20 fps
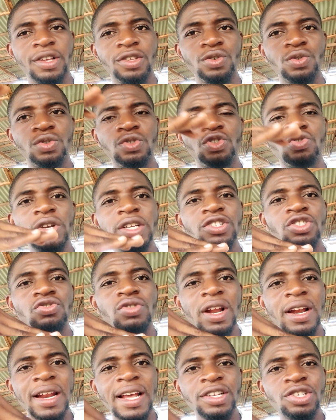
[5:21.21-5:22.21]
You trade
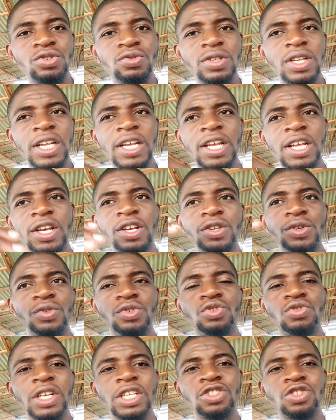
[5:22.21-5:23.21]
trend line today, you
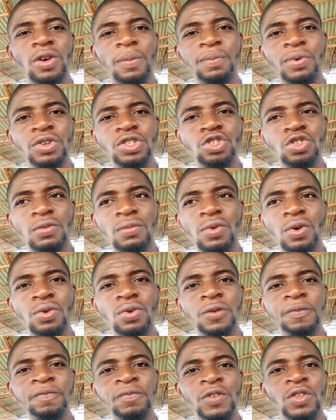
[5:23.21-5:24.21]
trade support
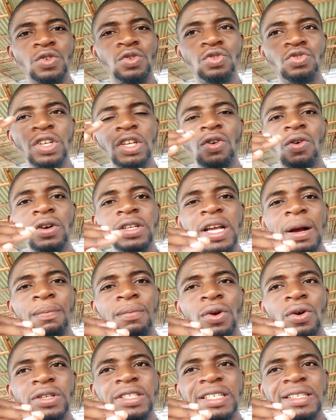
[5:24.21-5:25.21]
tomorrow, you trade order
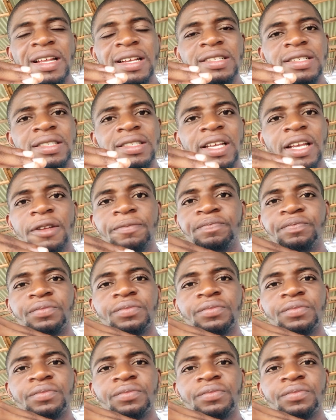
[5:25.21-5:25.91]
block the next day.